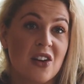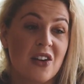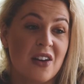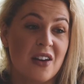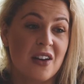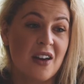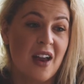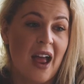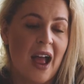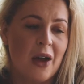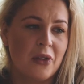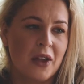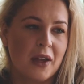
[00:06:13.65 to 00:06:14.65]
on
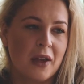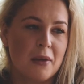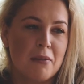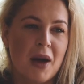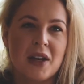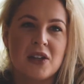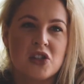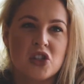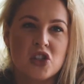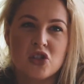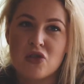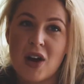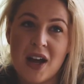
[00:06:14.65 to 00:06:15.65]
how they can manage
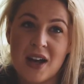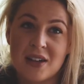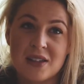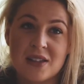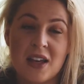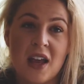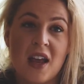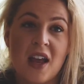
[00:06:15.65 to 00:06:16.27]
stress.